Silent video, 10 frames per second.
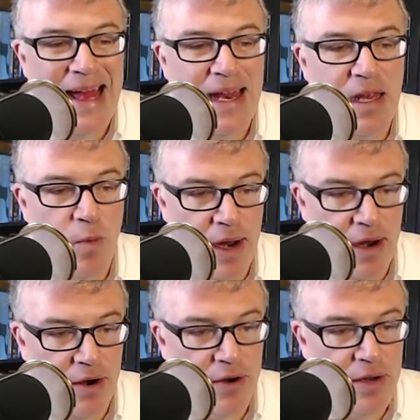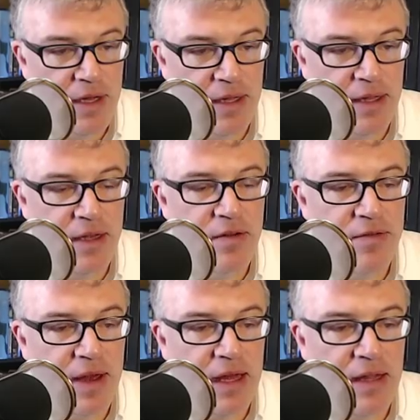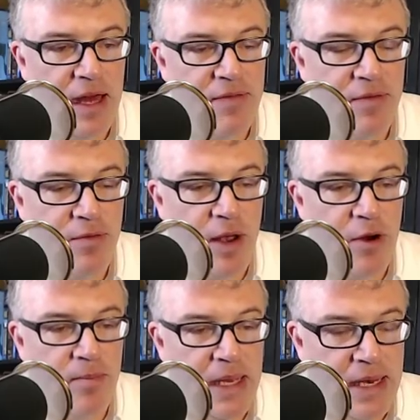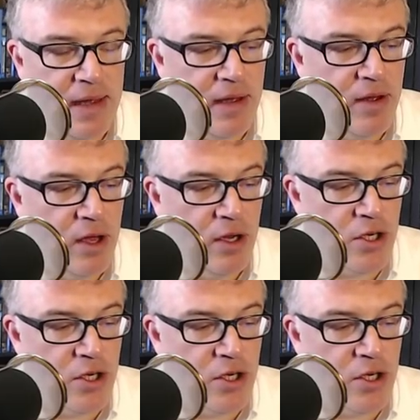anywhere, live a life of greater meaning,